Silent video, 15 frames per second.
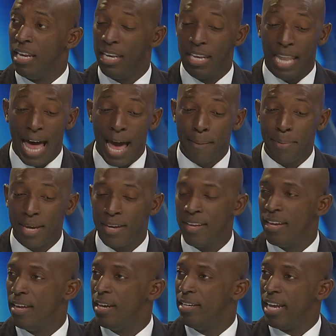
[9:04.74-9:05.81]
lobby,
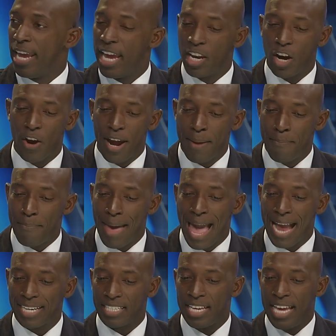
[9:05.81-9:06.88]
the
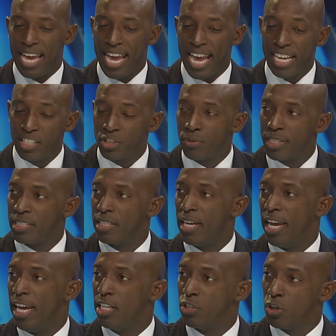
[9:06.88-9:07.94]
NRA-backed interest
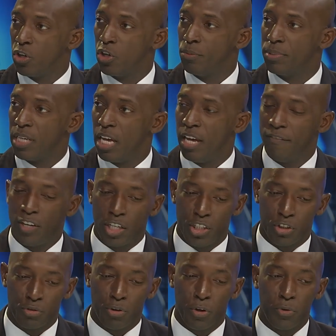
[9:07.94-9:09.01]
in terms of
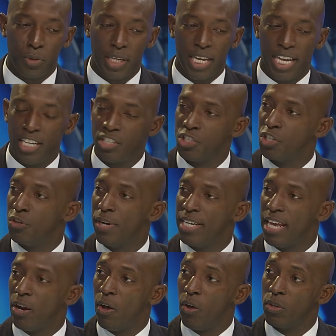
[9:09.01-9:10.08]
controlling and ensuring
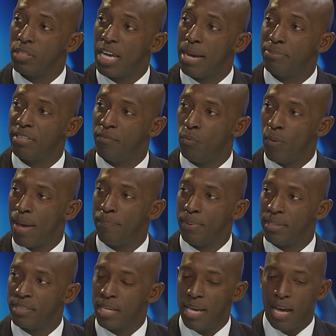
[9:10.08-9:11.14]
that all types of
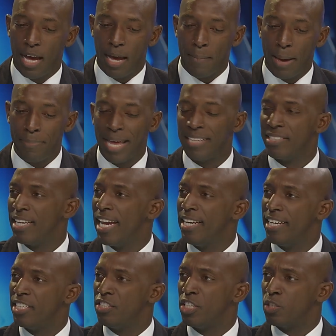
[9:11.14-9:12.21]
weapons. I'm not saying
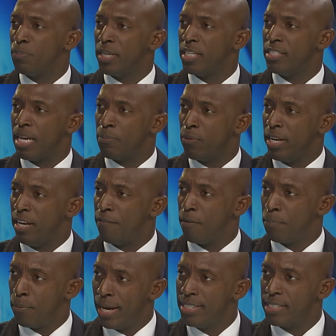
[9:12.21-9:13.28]
this just because I'm running for
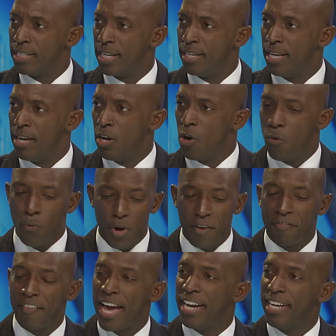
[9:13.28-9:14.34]
president. We're
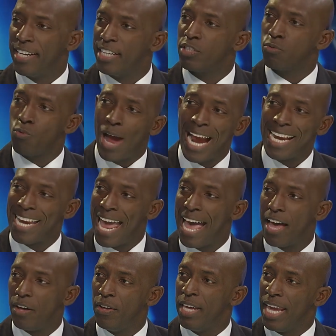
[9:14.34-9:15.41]
fighting this right
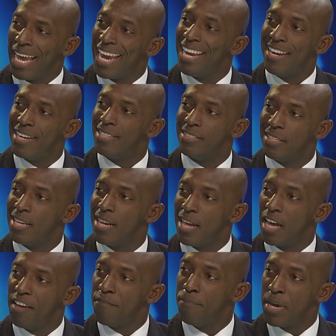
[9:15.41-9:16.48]
now in the city
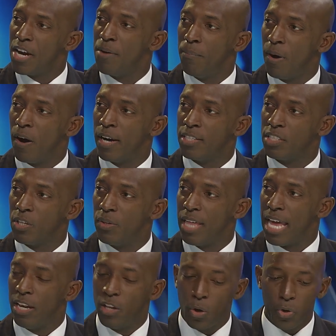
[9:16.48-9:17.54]
of Miramar so
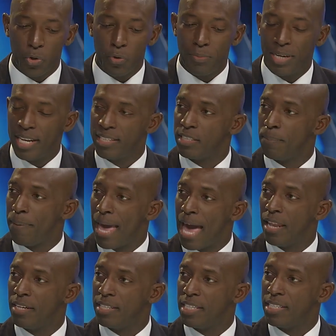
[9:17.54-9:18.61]
that local
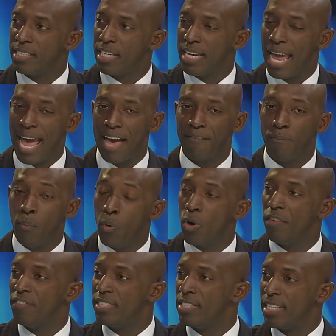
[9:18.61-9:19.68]
municipalities can have more
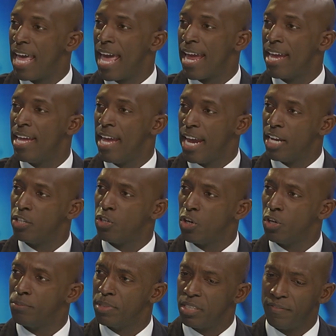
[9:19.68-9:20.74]
of a say in
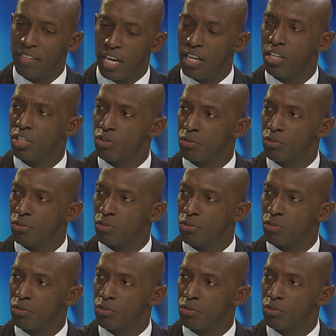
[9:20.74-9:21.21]
terms of gun control.